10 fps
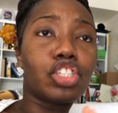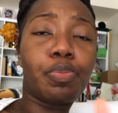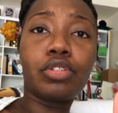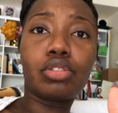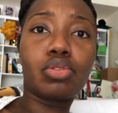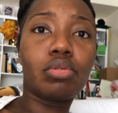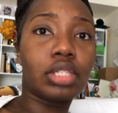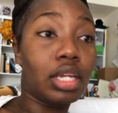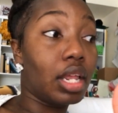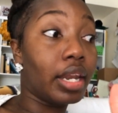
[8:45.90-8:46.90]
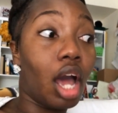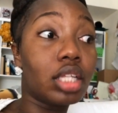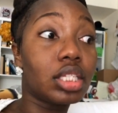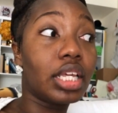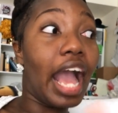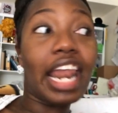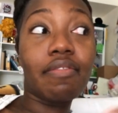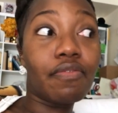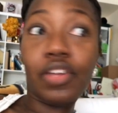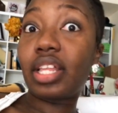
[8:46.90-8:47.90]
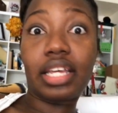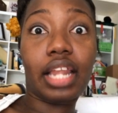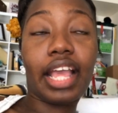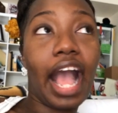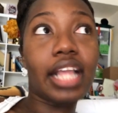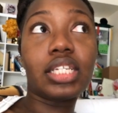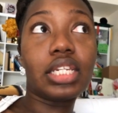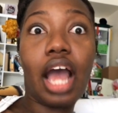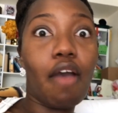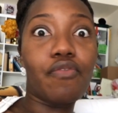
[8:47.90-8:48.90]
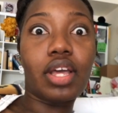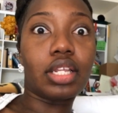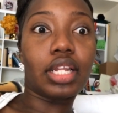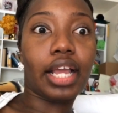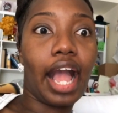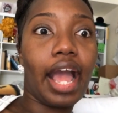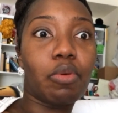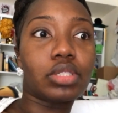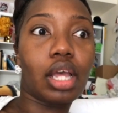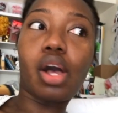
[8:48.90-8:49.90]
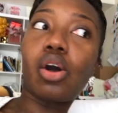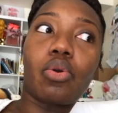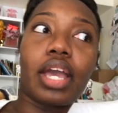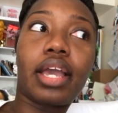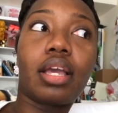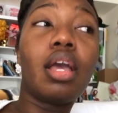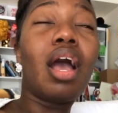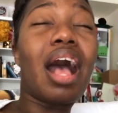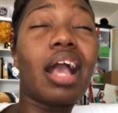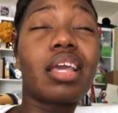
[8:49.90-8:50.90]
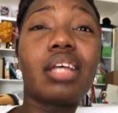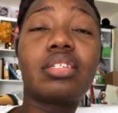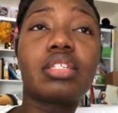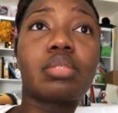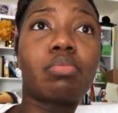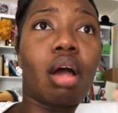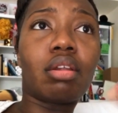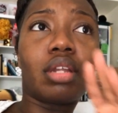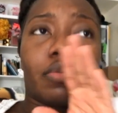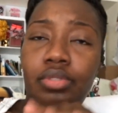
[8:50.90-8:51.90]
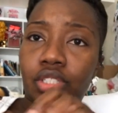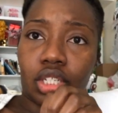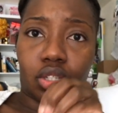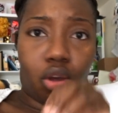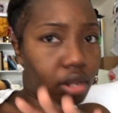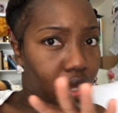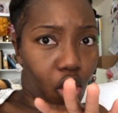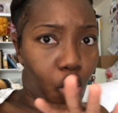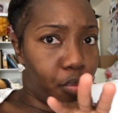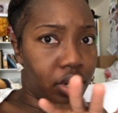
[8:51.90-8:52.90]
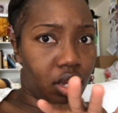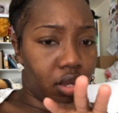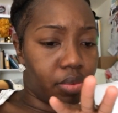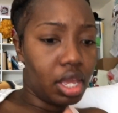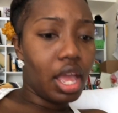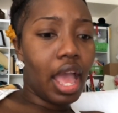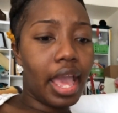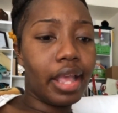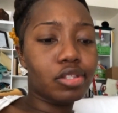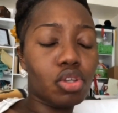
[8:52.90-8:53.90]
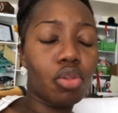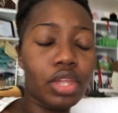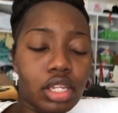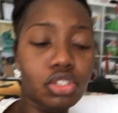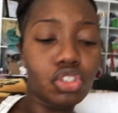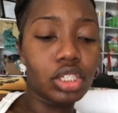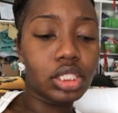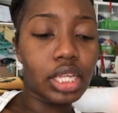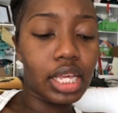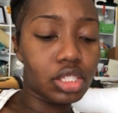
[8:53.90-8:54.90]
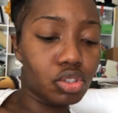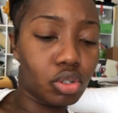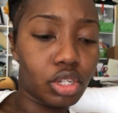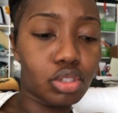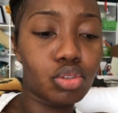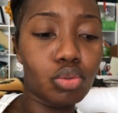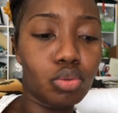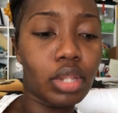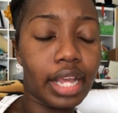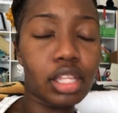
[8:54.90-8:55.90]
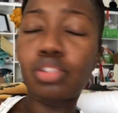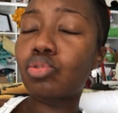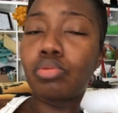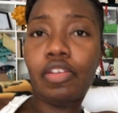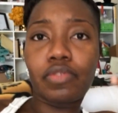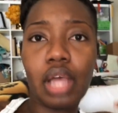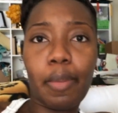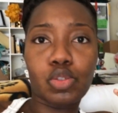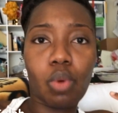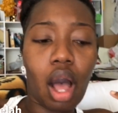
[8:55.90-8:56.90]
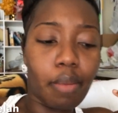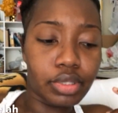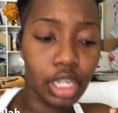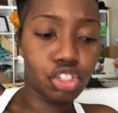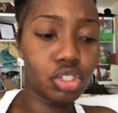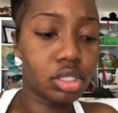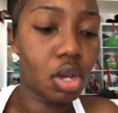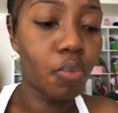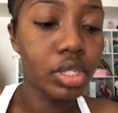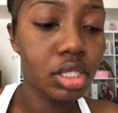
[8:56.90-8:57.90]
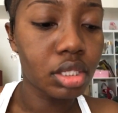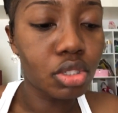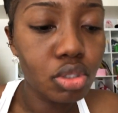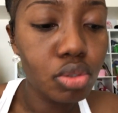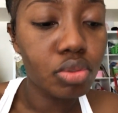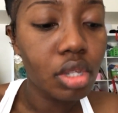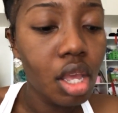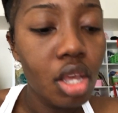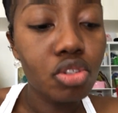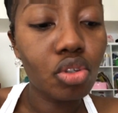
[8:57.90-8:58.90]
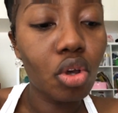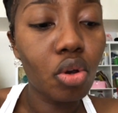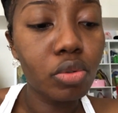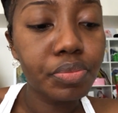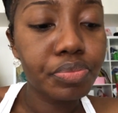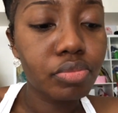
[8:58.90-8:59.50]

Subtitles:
puts the tools in, and honestly, I didn't even feel it. Like, I did not feel it. Like, I was like, oh, okay, I guess it's small enough to just like open up. And so then she says, there's two different type of swabs that she's going to use. So